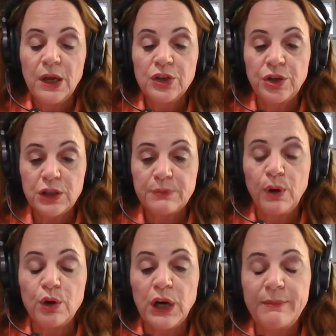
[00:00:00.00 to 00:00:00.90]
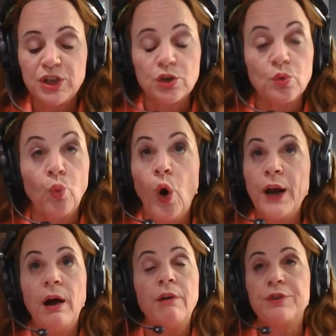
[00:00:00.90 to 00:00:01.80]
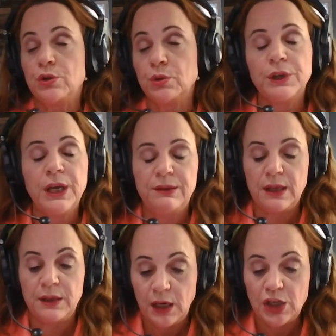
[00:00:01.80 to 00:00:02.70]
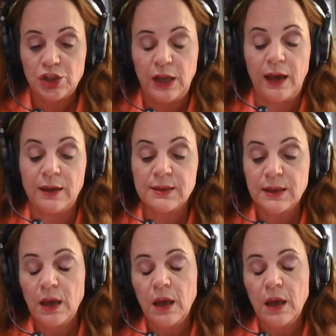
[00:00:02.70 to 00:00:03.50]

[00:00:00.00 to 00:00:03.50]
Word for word: So this program is just one of the toolkit that the nation has